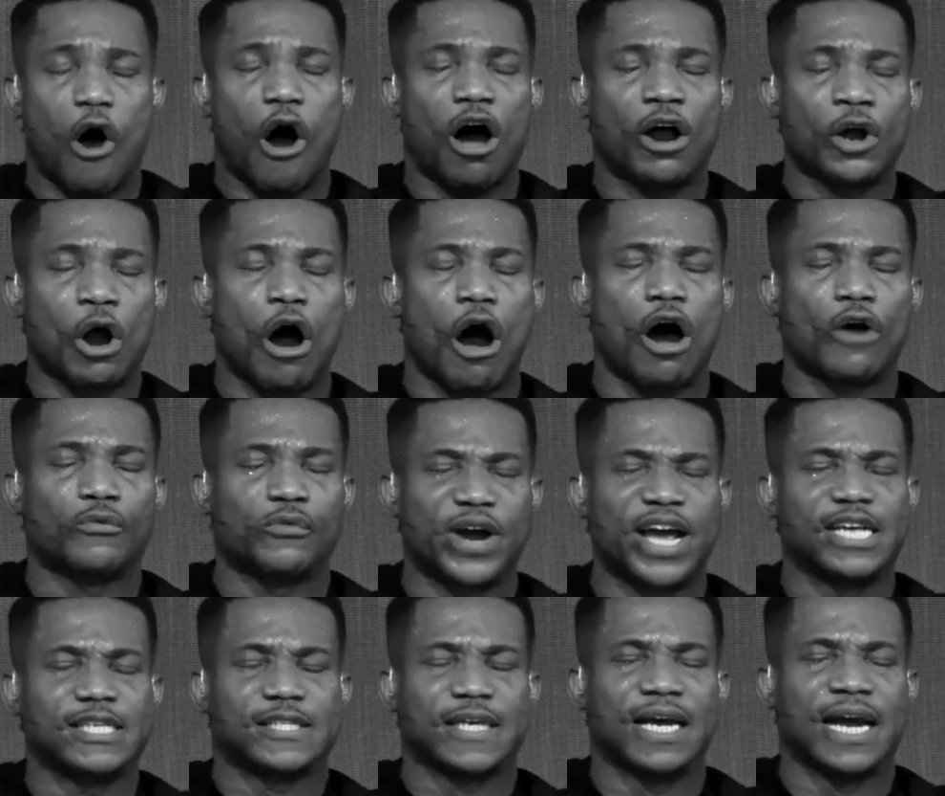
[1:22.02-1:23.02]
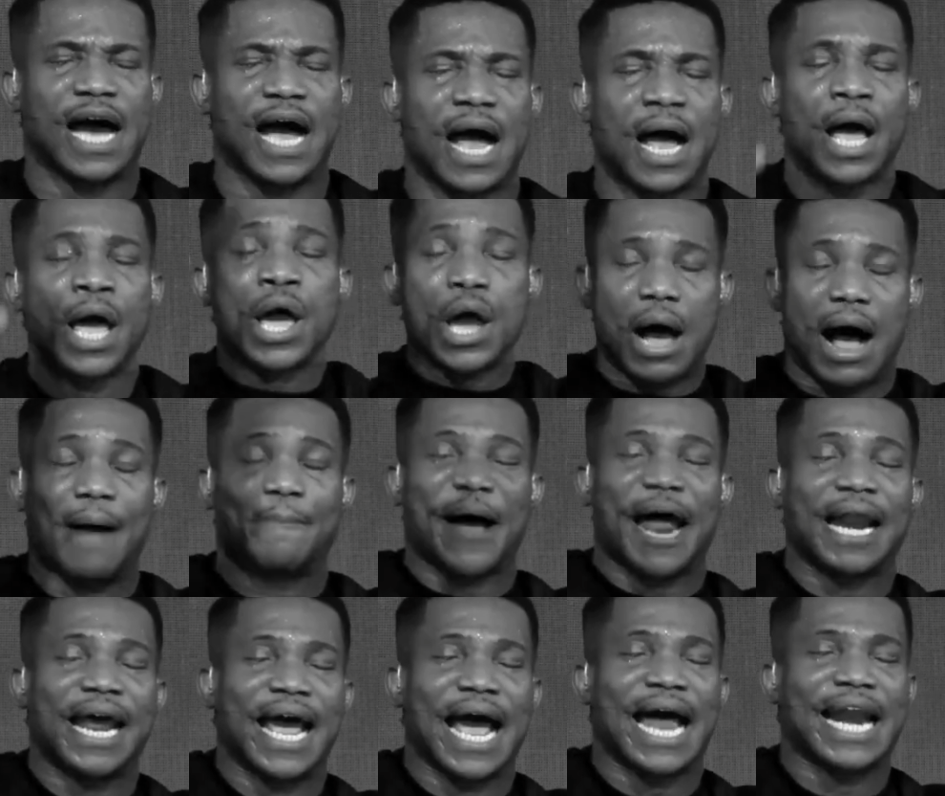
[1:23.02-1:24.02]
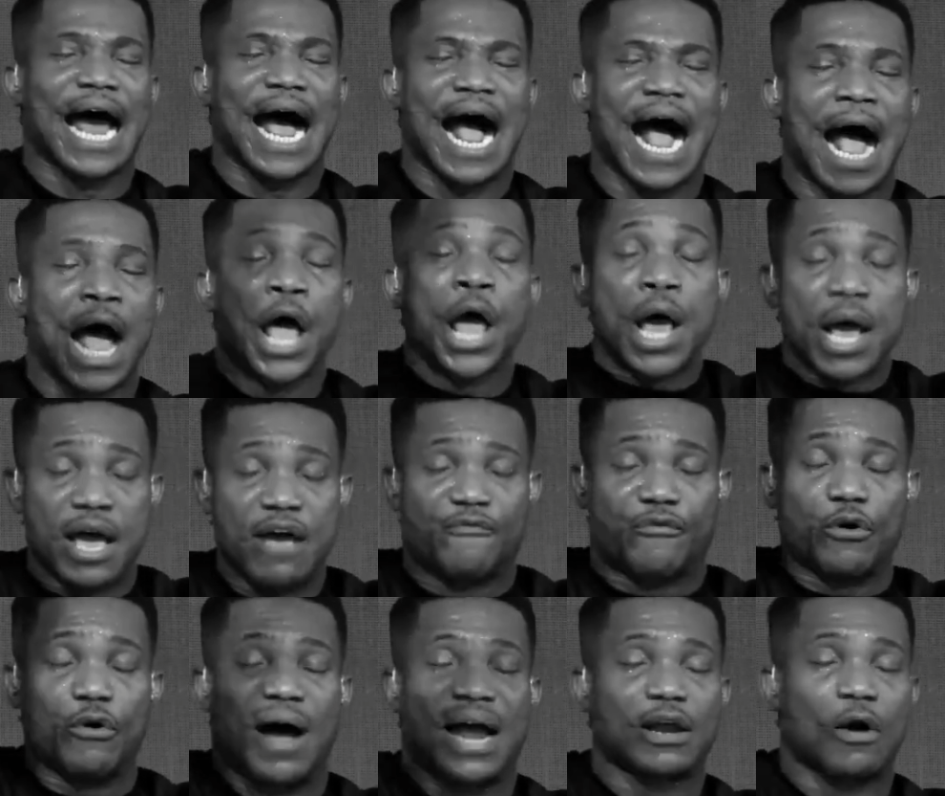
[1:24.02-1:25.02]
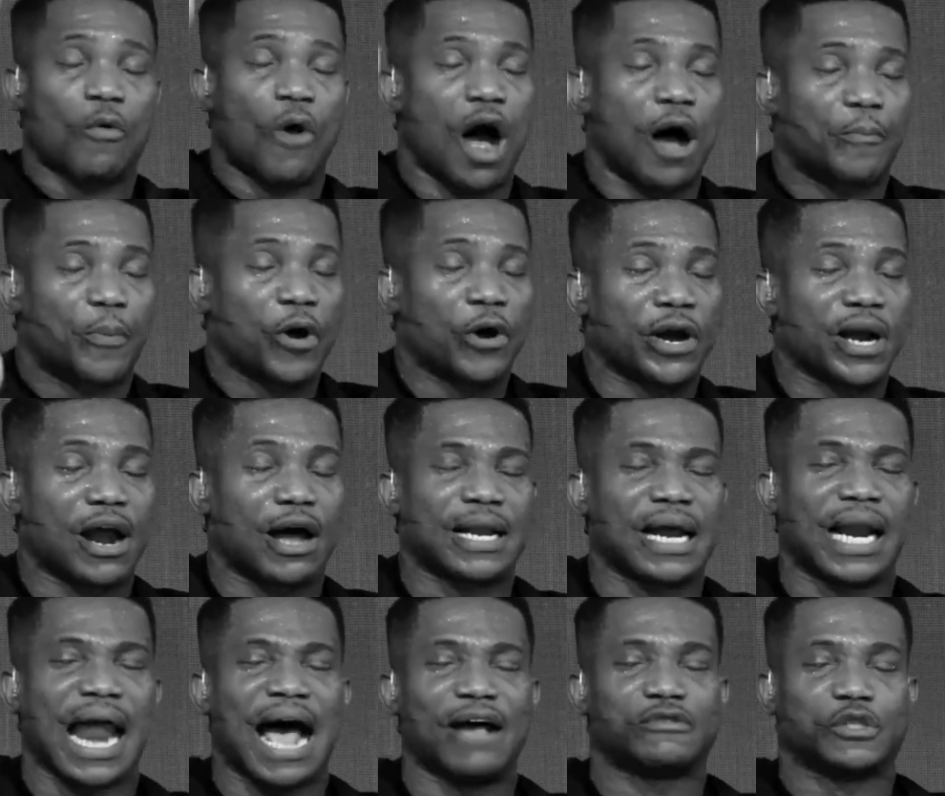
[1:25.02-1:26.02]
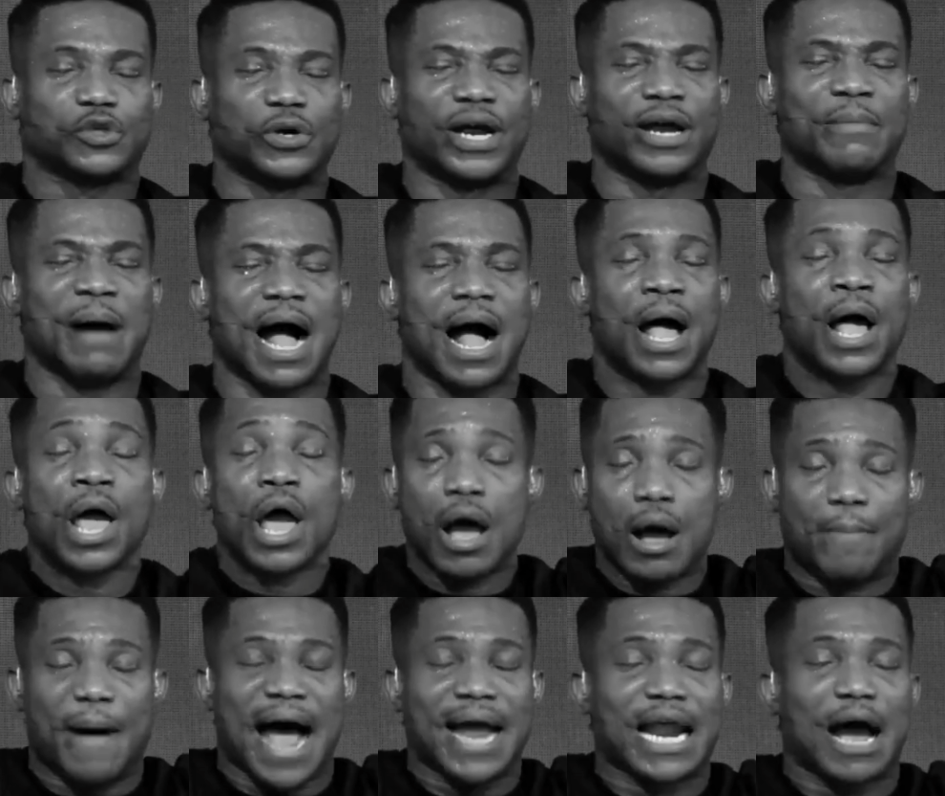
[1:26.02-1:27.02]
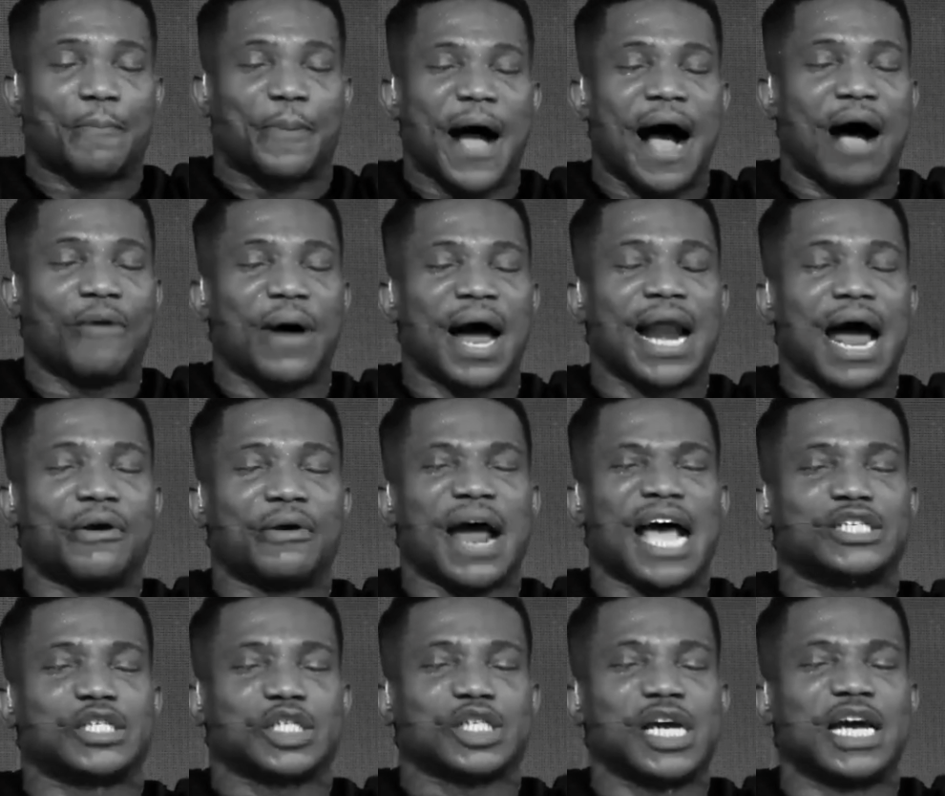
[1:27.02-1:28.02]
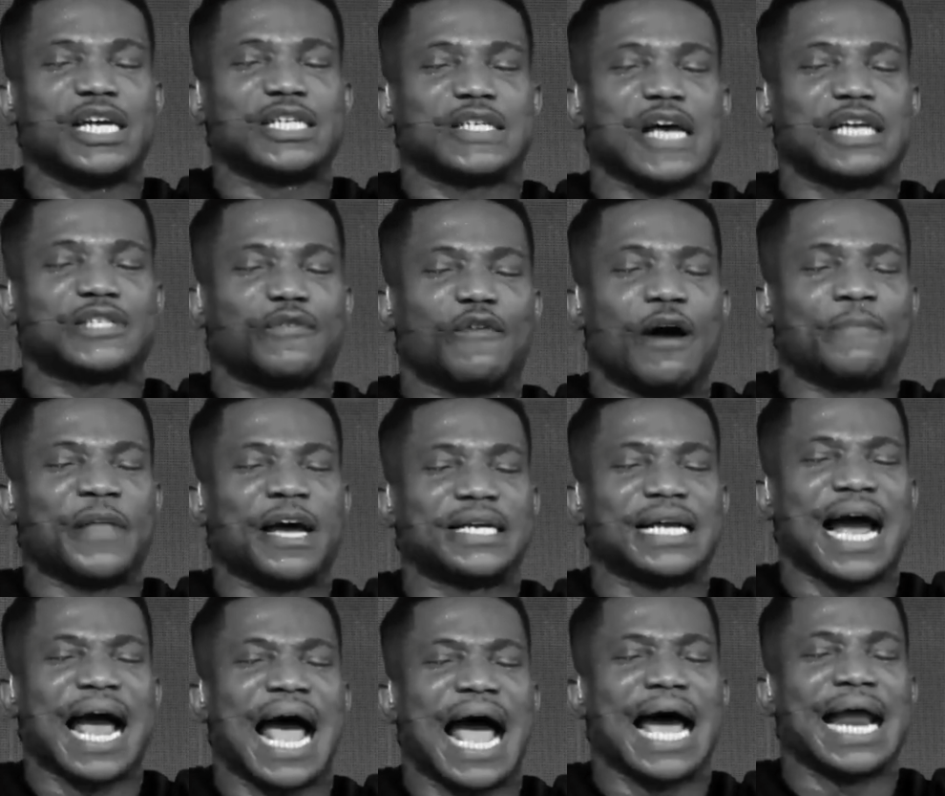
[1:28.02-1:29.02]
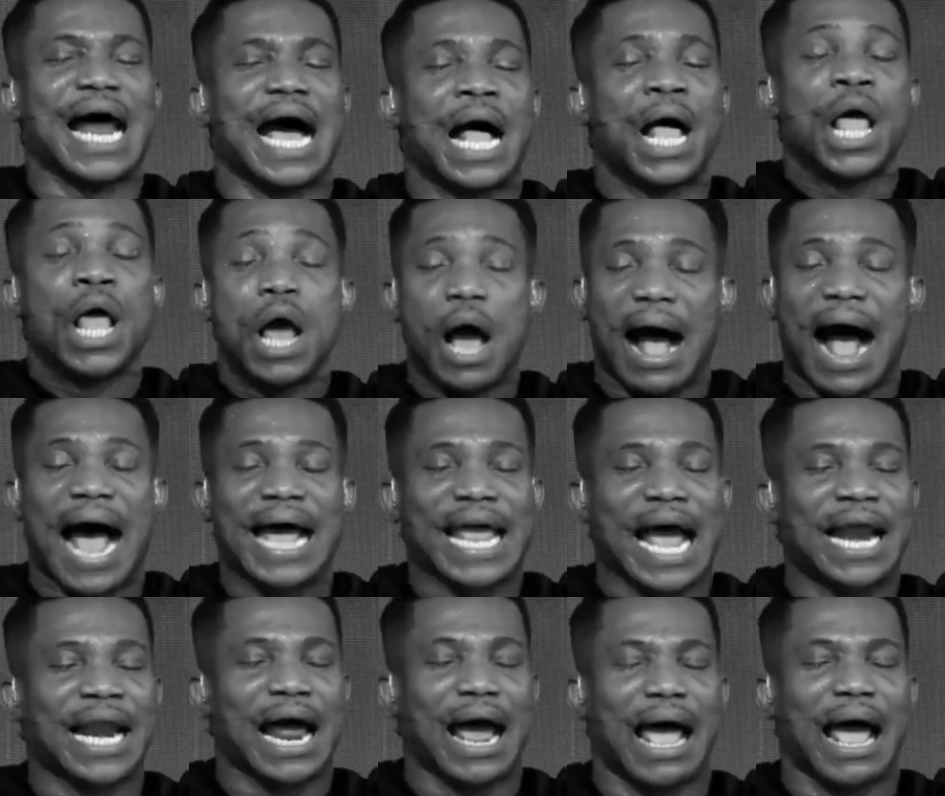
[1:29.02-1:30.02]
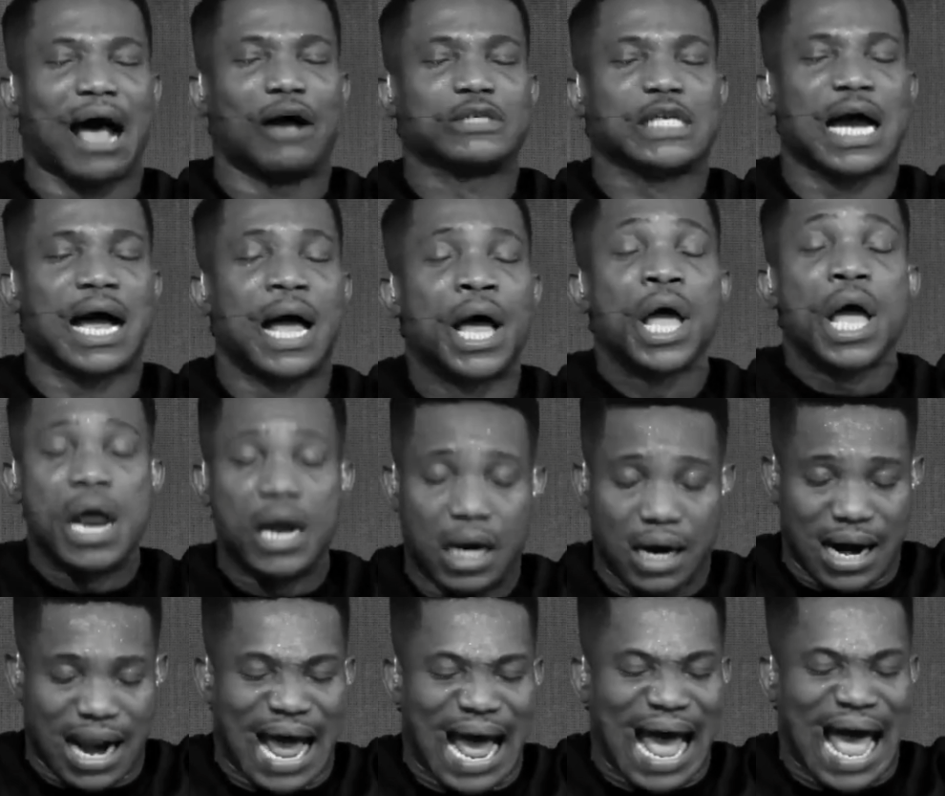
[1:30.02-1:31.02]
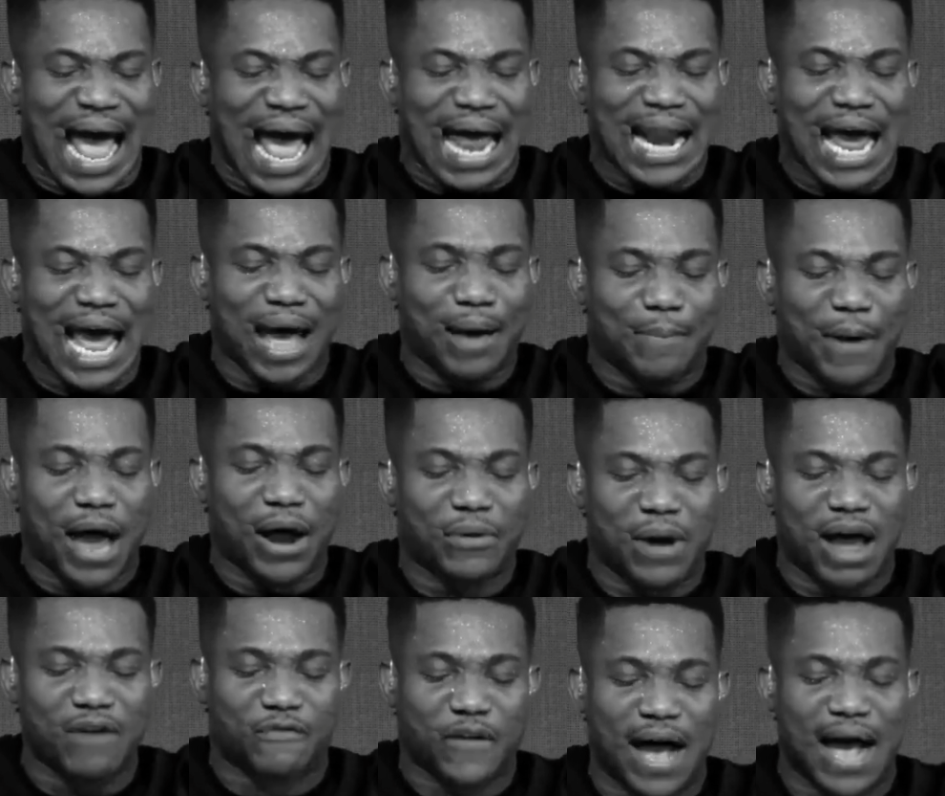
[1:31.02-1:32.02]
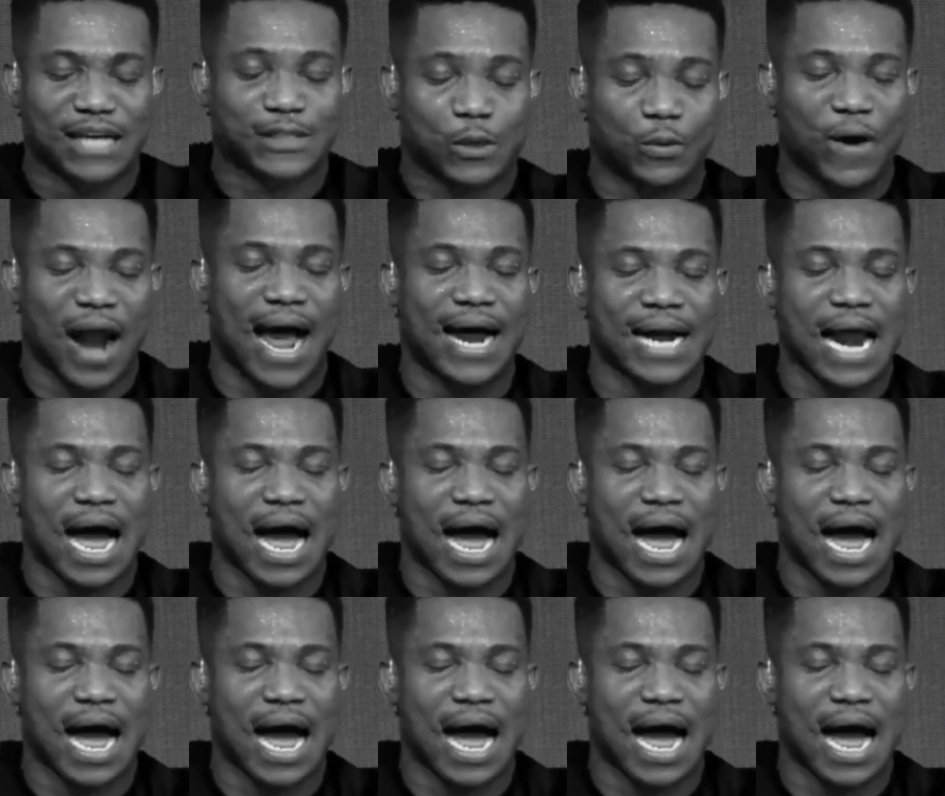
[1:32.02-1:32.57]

no reason. If you are the one putting on the live stream by the power that rest Jesus from the dead, I announce, let it be reversed right